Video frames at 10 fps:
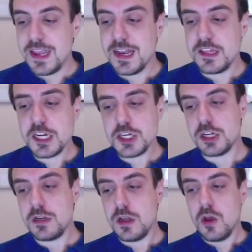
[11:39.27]
In
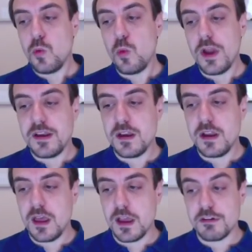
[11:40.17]
addition, when
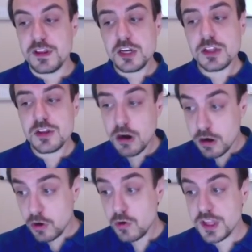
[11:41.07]
credentials are
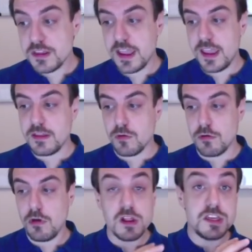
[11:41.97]
hard-coded and or
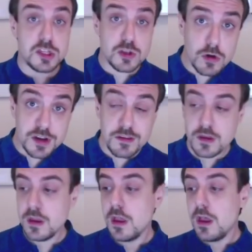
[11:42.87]
locally stored,
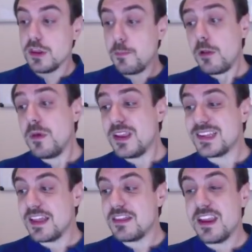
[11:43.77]
the problem
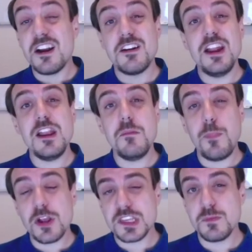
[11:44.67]
is that they are nearly
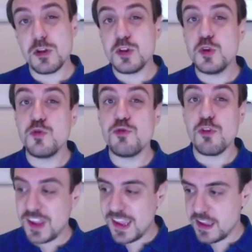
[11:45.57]
impossible to
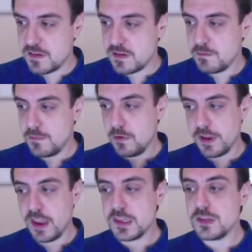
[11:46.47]
rotate.
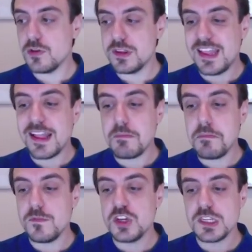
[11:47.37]
Okay, so that
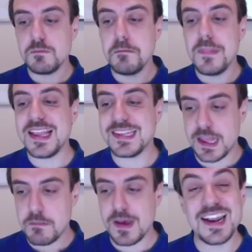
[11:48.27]
just makes
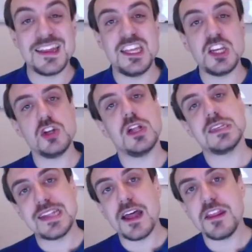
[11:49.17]
them an additional
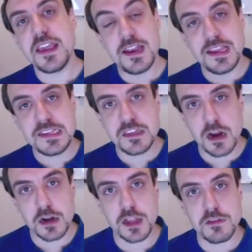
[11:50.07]
static and easy
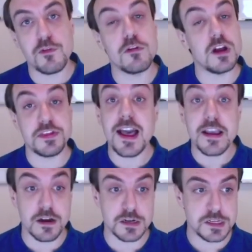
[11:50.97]
target for
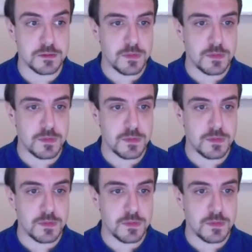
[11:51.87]
attackers.